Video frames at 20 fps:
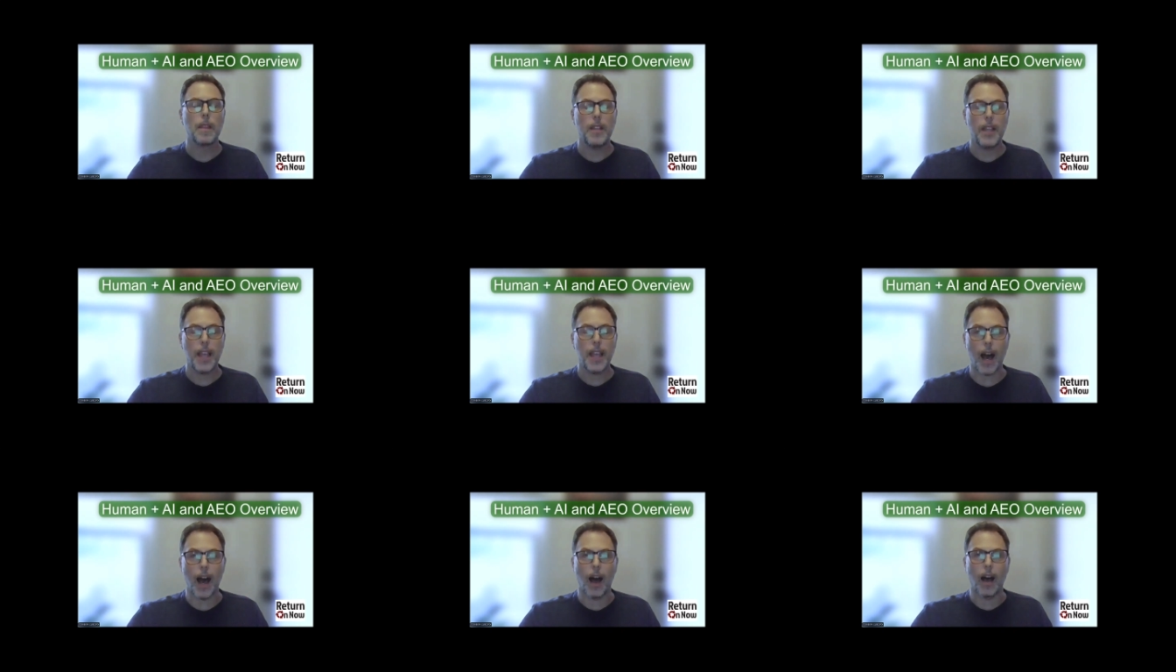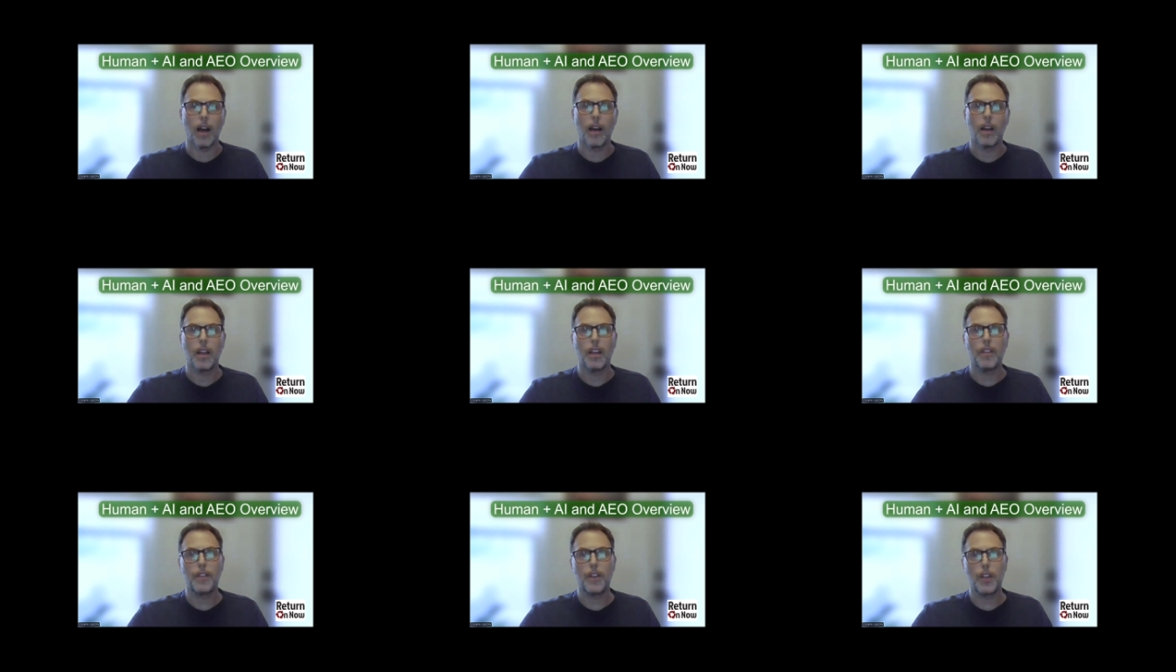Yeah,
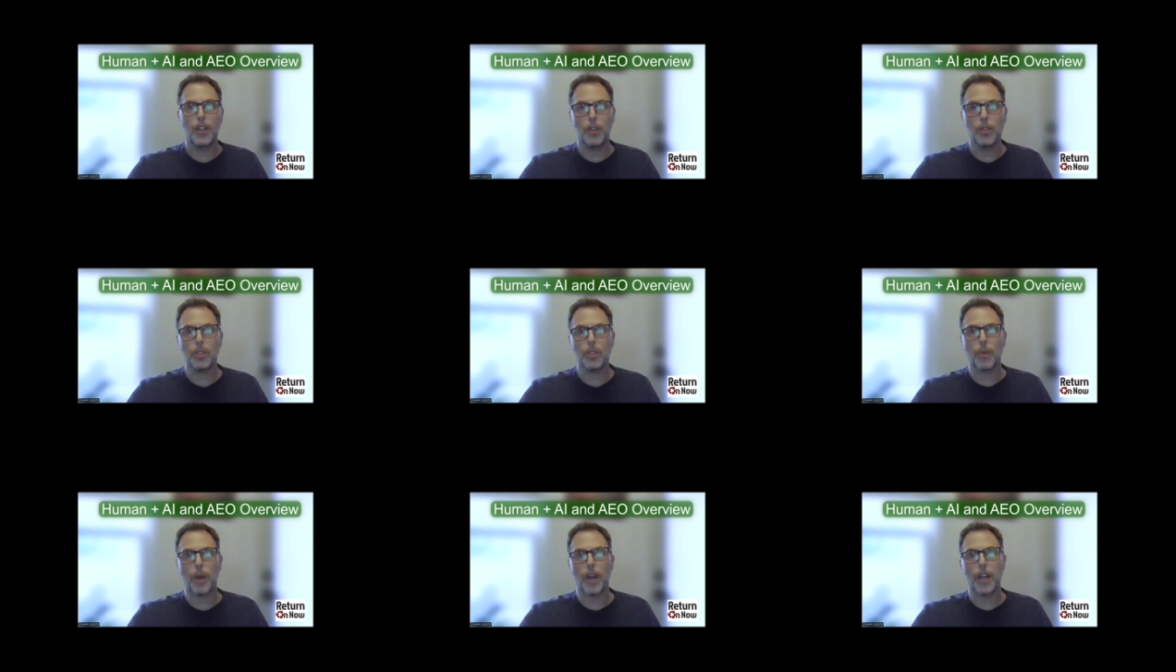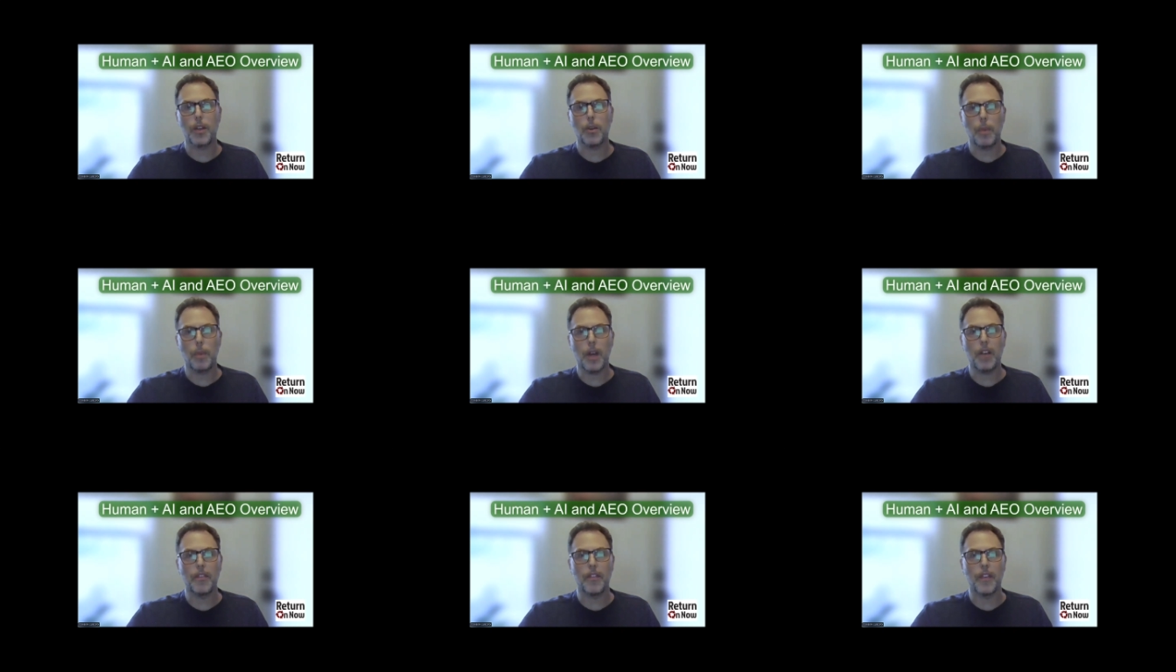if you use it right, you'll
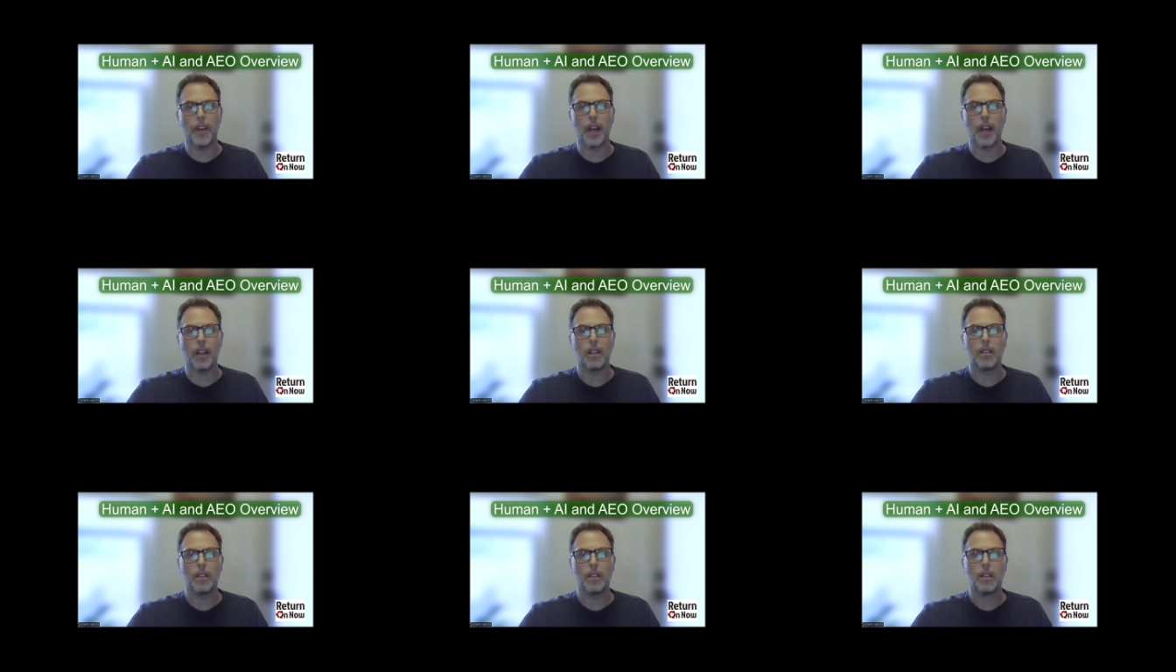benefit.